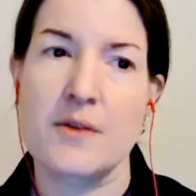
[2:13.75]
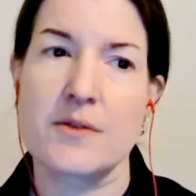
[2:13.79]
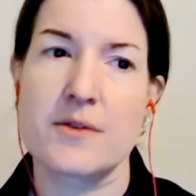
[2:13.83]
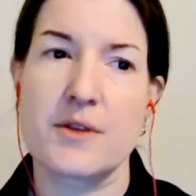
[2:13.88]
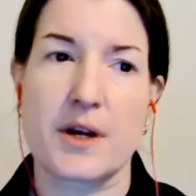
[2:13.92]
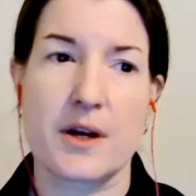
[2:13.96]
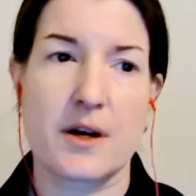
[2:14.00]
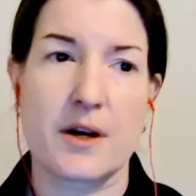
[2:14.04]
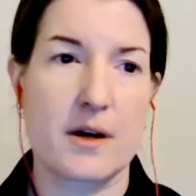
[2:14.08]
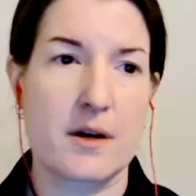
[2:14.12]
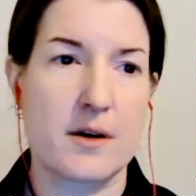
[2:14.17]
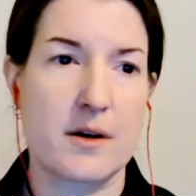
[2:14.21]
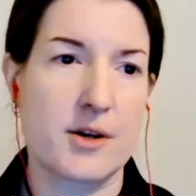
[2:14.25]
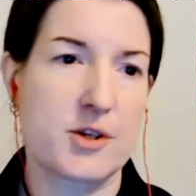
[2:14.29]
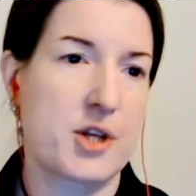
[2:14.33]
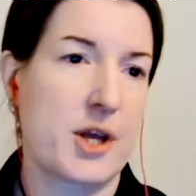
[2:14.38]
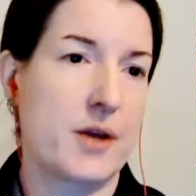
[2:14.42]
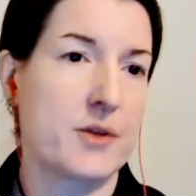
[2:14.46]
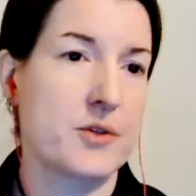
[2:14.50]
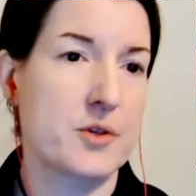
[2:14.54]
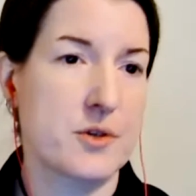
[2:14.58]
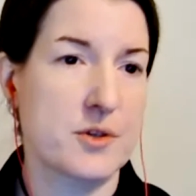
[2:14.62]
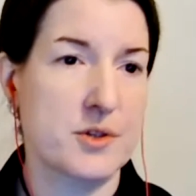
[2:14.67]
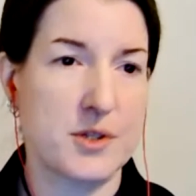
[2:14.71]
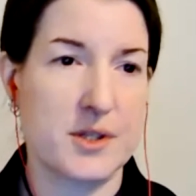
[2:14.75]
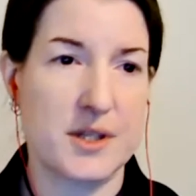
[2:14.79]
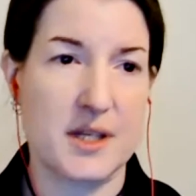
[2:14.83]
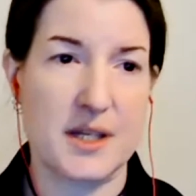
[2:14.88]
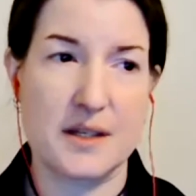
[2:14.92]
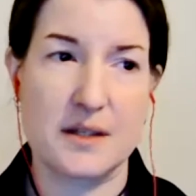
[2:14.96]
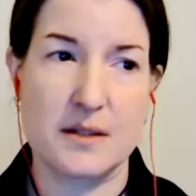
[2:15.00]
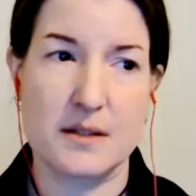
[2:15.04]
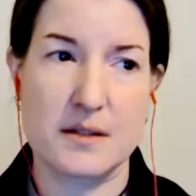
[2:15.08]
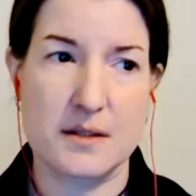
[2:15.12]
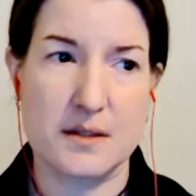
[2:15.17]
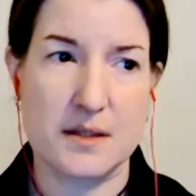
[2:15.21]
There are shelters
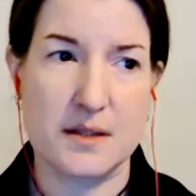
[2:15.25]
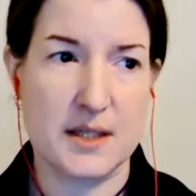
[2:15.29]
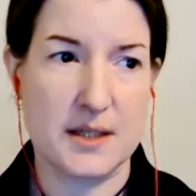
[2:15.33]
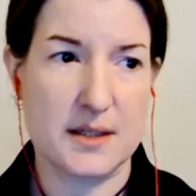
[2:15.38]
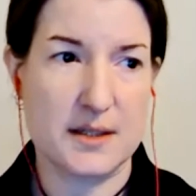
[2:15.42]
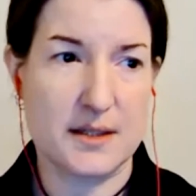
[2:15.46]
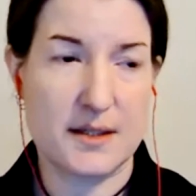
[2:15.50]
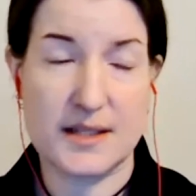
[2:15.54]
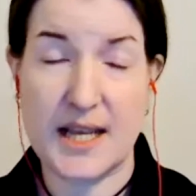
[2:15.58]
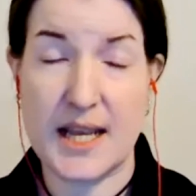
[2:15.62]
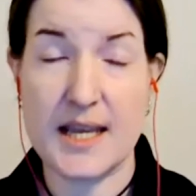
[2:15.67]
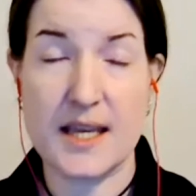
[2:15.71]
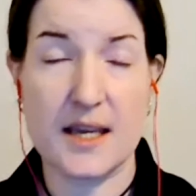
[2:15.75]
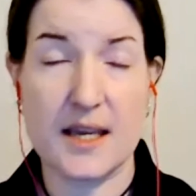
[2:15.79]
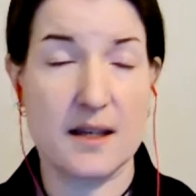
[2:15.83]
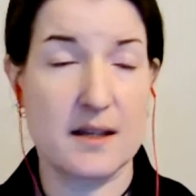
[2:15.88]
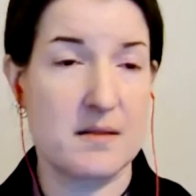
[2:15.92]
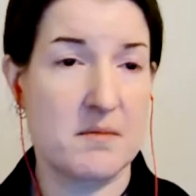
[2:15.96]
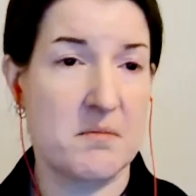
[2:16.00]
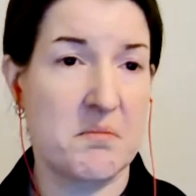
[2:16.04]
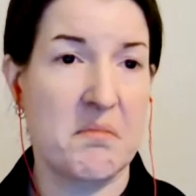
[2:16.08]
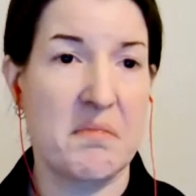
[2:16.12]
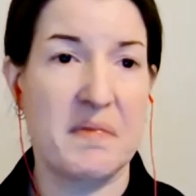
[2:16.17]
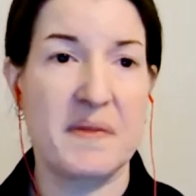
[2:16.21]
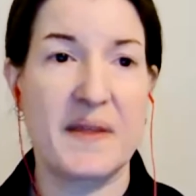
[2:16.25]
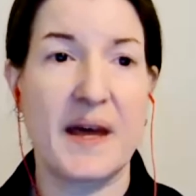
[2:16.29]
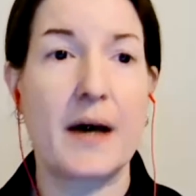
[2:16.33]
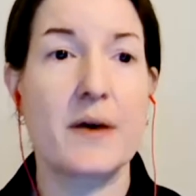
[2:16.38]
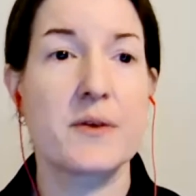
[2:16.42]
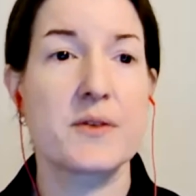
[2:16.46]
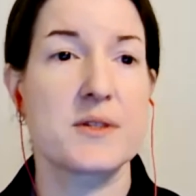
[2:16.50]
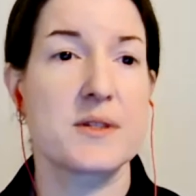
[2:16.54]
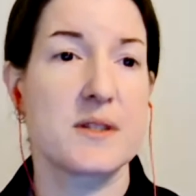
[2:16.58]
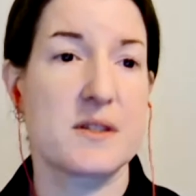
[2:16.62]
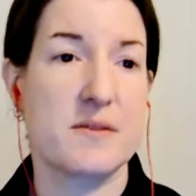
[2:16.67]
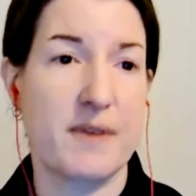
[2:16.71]
that take in
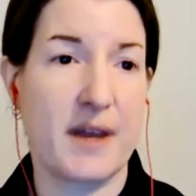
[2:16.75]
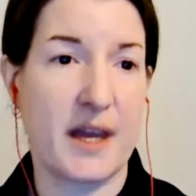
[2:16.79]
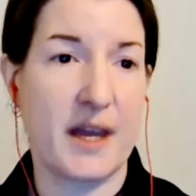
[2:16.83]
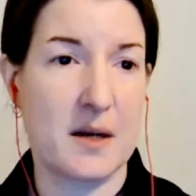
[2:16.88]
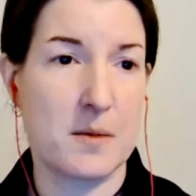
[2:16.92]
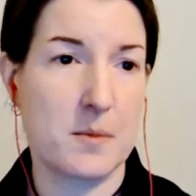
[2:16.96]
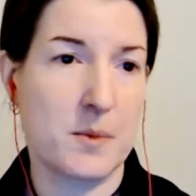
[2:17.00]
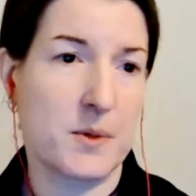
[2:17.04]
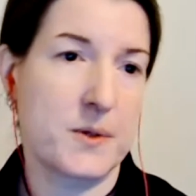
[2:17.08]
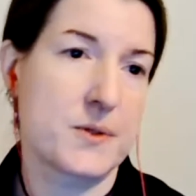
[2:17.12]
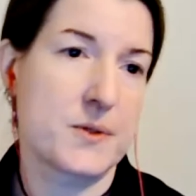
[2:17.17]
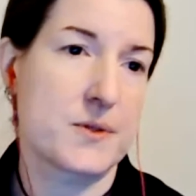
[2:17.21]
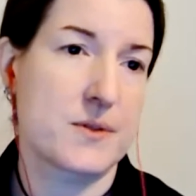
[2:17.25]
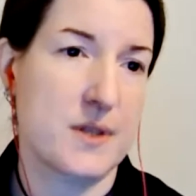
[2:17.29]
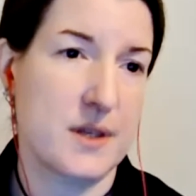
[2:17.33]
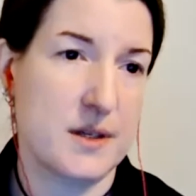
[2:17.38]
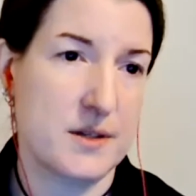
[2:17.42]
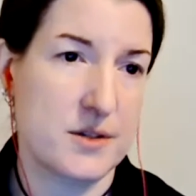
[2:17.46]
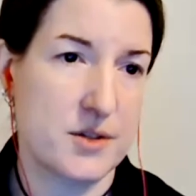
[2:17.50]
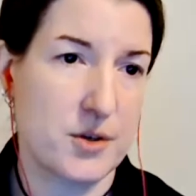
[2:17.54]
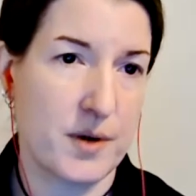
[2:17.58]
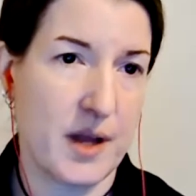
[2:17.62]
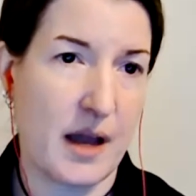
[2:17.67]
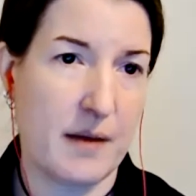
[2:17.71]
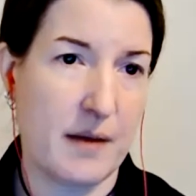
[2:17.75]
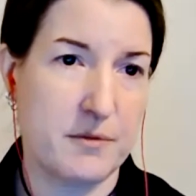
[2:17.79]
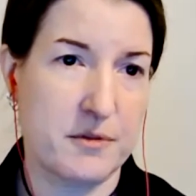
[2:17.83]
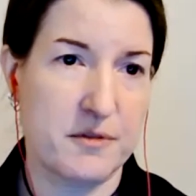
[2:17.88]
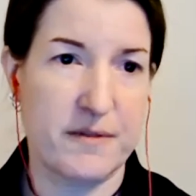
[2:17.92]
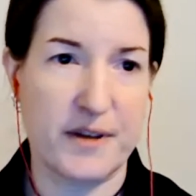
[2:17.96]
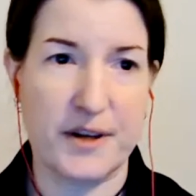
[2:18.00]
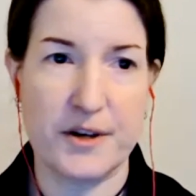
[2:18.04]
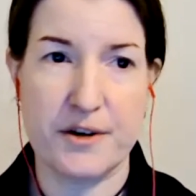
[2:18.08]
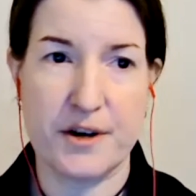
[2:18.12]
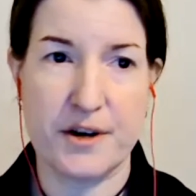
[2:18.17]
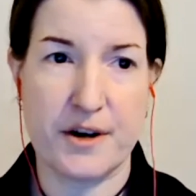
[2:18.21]
thousands of animals that don't have a
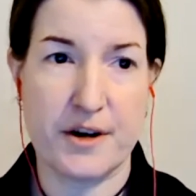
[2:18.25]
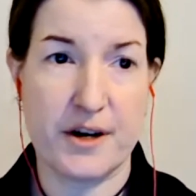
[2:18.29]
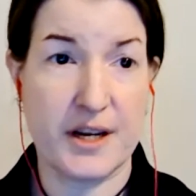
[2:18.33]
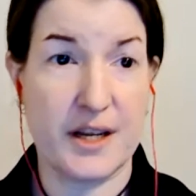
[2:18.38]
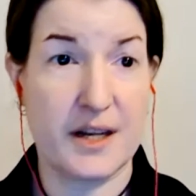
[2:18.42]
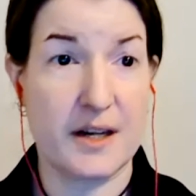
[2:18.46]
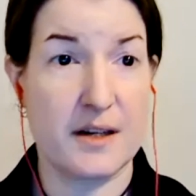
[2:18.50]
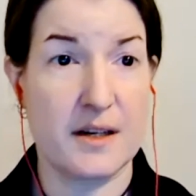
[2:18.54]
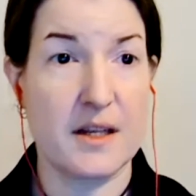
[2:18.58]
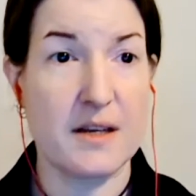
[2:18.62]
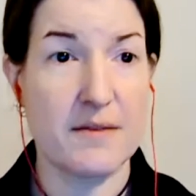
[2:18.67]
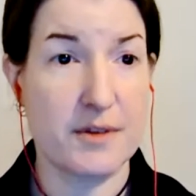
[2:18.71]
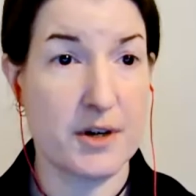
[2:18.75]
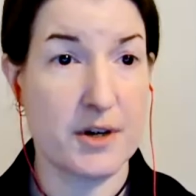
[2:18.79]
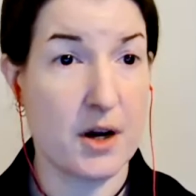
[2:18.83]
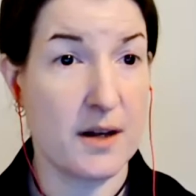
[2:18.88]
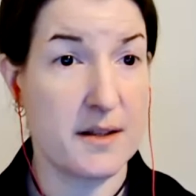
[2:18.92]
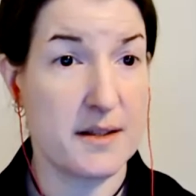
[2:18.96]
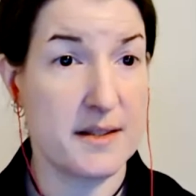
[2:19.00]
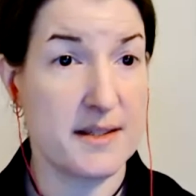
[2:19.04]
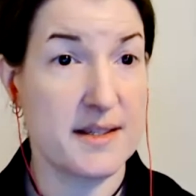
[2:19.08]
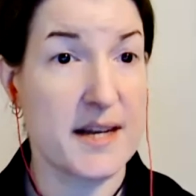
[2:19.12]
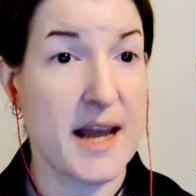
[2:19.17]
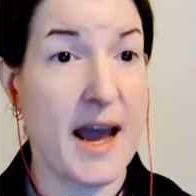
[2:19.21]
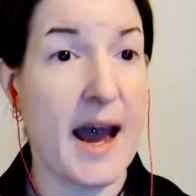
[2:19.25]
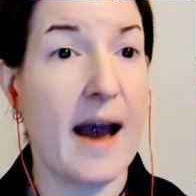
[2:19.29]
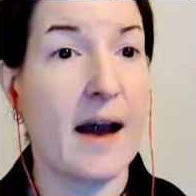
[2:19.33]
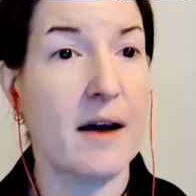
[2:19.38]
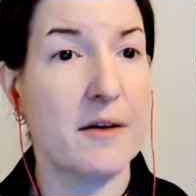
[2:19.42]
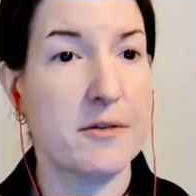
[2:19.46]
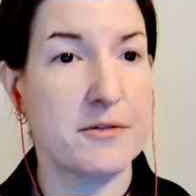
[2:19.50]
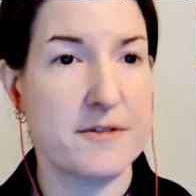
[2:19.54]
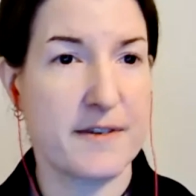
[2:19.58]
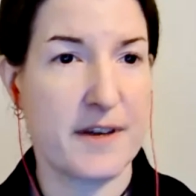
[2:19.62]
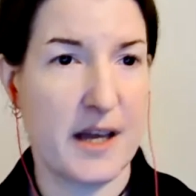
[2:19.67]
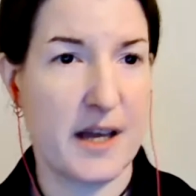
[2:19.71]
veterinarian even on
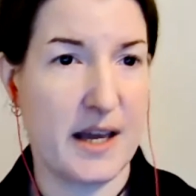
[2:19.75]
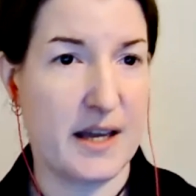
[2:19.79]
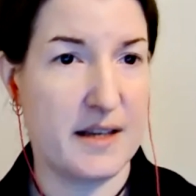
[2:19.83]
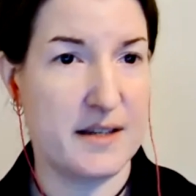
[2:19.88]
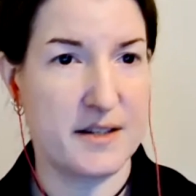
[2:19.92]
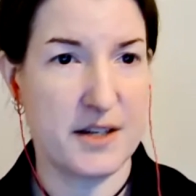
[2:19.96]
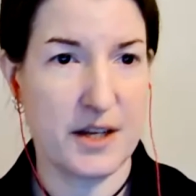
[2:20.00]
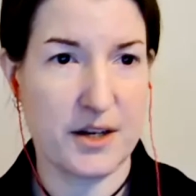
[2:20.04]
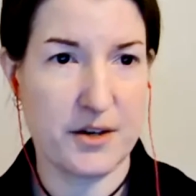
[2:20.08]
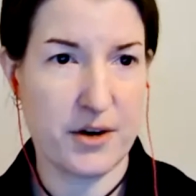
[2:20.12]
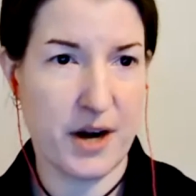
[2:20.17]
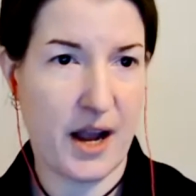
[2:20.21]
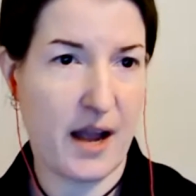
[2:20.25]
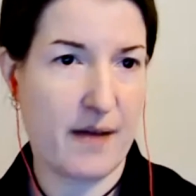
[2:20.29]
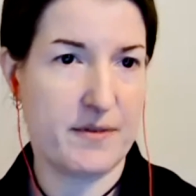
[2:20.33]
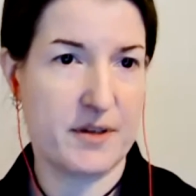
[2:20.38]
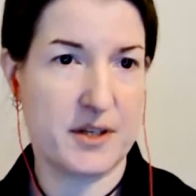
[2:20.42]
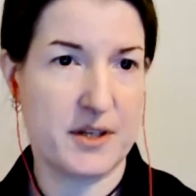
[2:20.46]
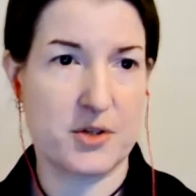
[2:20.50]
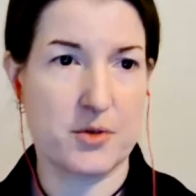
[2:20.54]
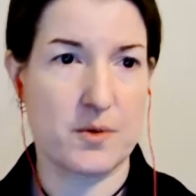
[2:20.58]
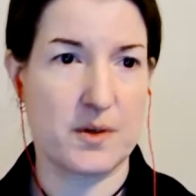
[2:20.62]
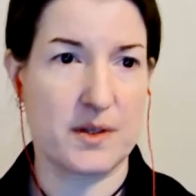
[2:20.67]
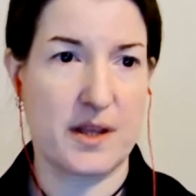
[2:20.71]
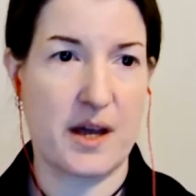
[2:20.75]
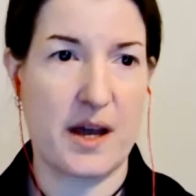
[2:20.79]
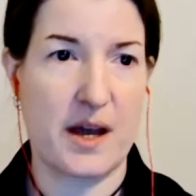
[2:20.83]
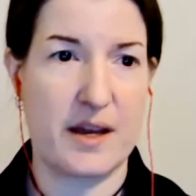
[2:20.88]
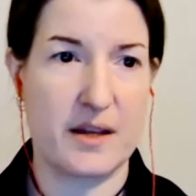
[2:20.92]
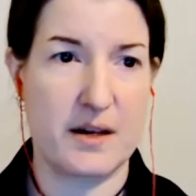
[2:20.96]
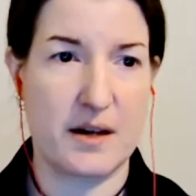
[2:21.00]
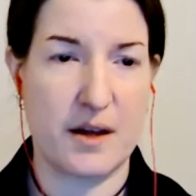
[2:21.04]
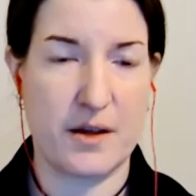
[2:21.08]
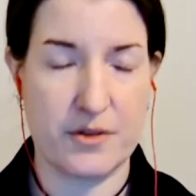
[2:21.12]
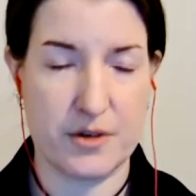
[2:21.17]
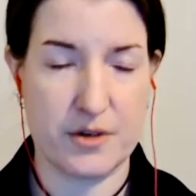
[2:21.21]
staff and are having to rely
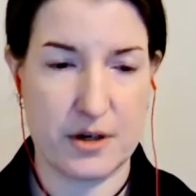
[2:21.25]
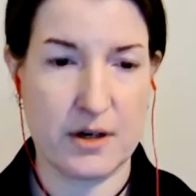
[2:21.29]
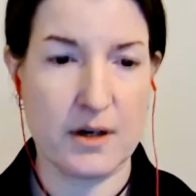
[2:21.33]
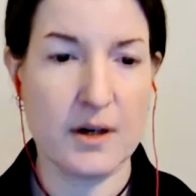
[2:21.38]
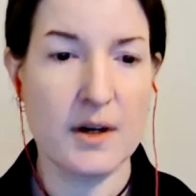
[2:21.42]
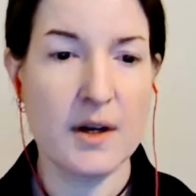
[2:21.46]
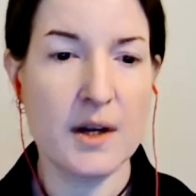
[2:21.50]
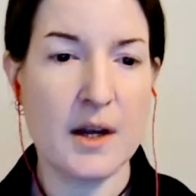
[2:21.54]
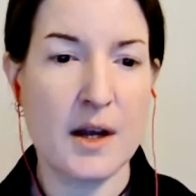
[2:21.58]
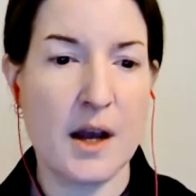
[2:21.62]
on other